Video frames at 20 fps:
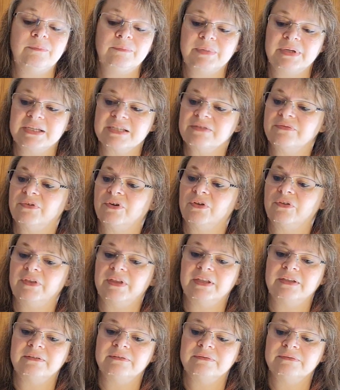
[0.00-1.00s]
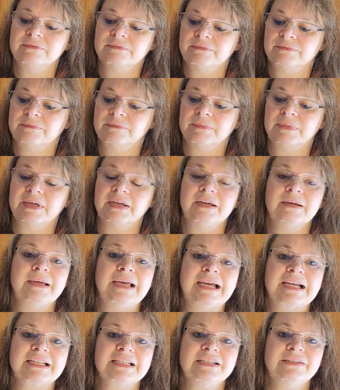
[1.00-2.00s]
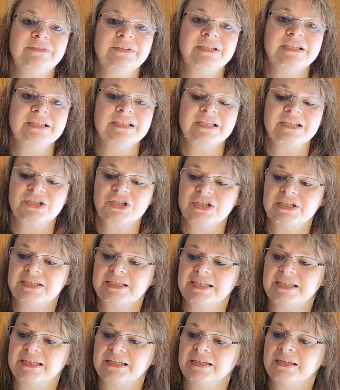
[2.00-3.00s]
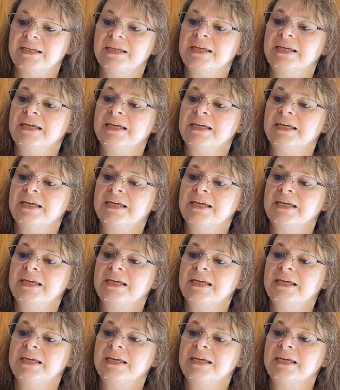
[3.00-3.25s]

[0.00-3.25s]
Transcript: because of all the activities that she's in.